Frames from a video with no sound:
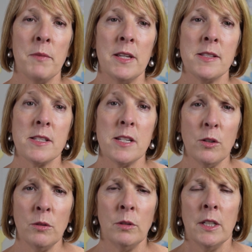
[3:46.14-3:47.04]
is
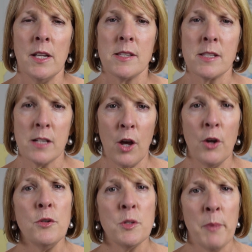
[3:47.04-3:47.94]
still
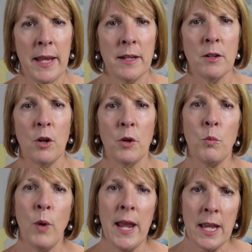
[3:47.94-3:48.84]
slow depending
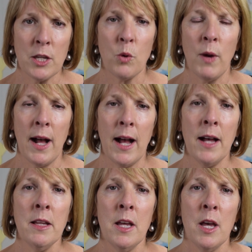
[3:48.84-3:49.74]
on where you
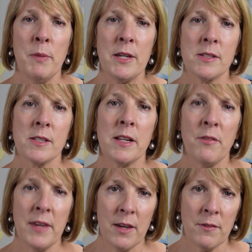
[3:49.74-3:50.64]
are, because
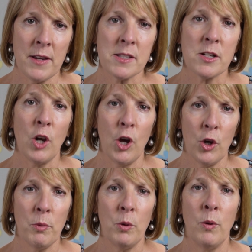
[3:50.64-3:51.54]
VFS
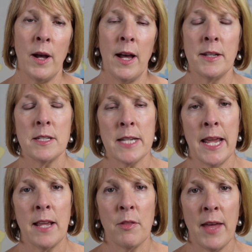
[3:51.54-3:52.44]
Global
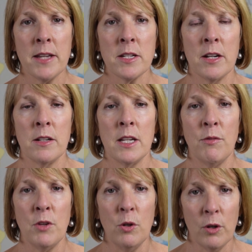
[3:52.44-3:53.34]
undertake that, and
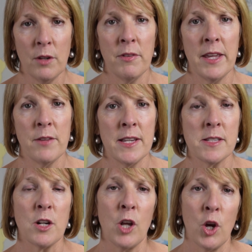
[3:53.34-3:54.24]
if you look at
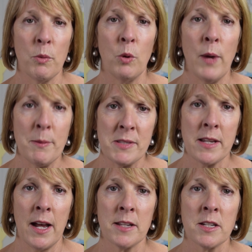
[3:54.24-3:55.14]
VFS Global
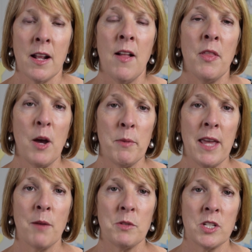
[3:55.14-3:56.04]
website, they'll be
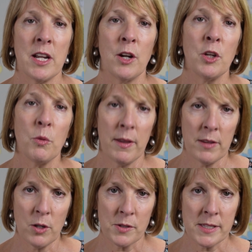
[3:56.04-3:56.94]
able to tell you
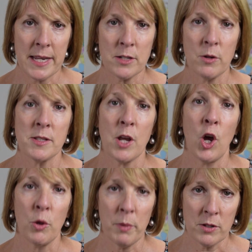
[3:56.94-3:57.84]
whether your centre is
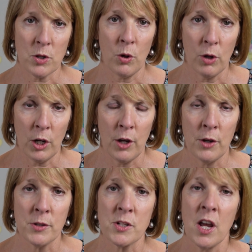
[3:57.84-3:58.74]
opened or
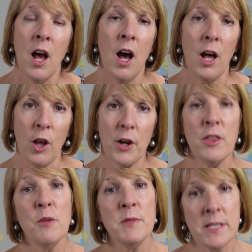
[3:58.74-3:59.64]
closed. A lot
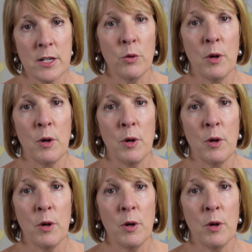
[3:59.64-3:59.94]
of them still